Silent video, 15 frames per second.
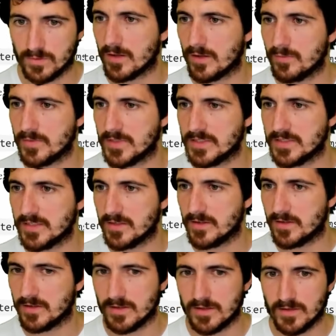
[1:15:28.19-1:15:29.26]
Let me
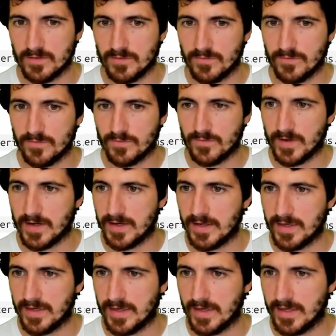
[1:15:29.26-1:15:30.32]
see if I
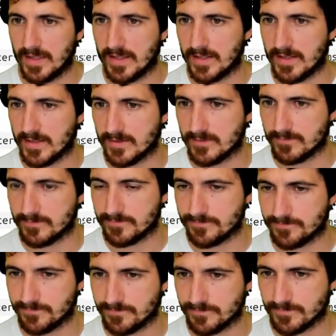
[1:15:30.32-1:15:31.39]
can
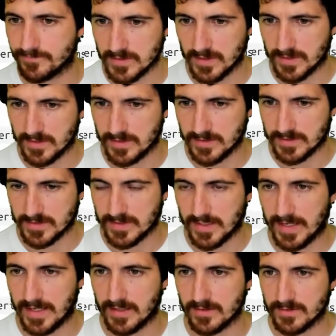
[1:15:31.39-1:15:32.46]
set the
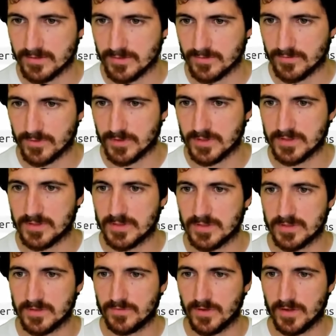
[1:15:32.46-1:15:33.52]
style. So for
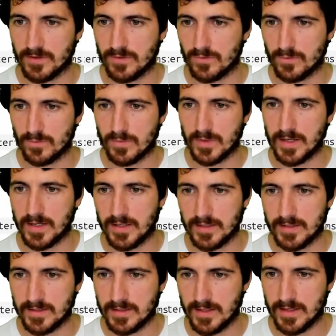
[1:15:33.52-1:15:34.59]
instance, if I do
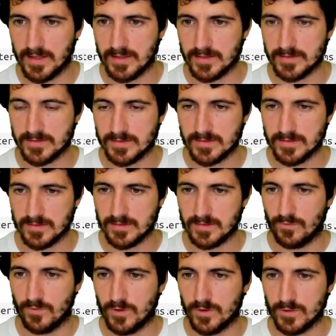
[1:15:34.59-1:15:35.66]
my text,
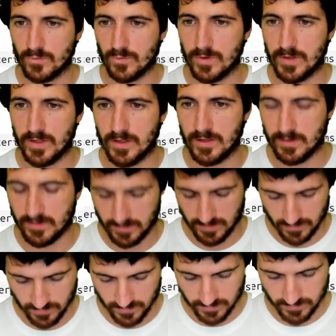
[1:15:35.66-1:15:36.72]
font weight
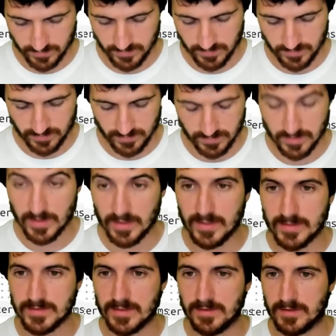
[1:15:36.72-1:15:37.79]
equals
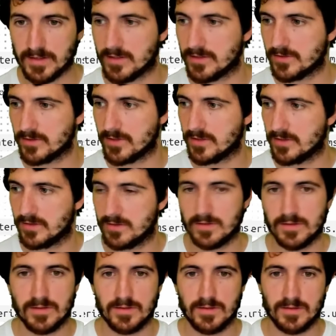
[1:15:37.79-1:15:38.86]
eh, 700.
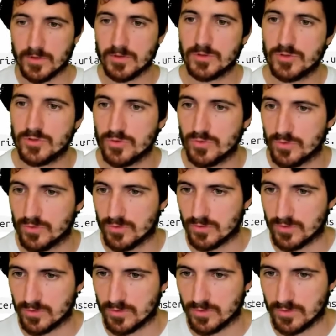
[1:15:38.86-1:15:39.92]
Not
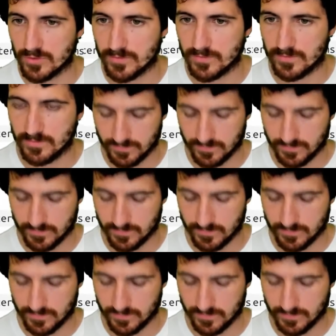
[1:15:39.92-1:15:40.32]
sure.